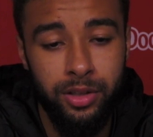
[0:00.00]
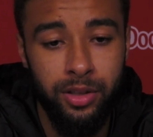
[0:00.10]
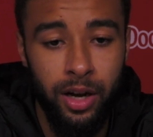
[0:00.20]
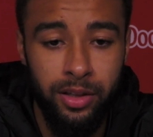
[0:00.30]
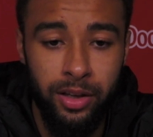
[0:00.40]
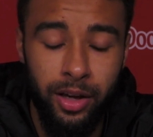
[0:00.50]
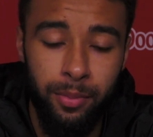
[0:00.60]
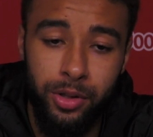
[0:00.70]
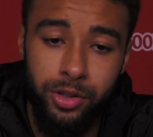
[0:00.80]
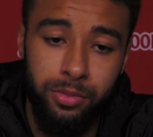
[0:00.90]
at the start, I didn't get
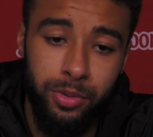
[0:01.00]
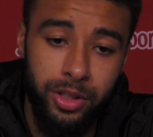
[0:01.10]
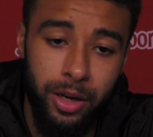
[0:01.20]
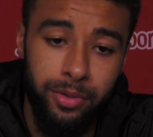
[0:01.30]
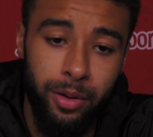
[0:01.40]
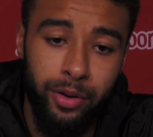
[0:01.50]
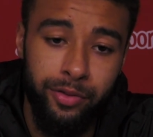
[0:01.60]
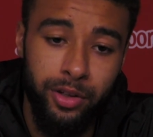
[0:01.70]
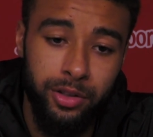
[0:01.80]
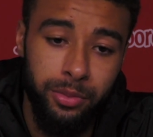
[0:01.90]
much game time when I
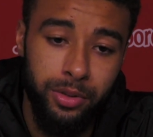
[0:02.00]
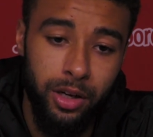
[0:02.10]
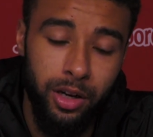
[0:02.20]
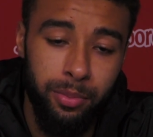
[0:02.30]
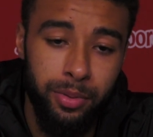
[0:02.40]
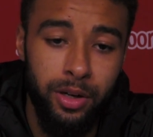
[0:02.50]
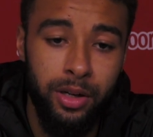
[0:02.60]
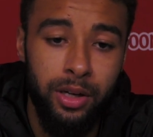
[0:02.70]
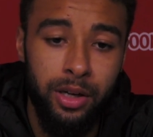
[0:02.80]
first came to the club, but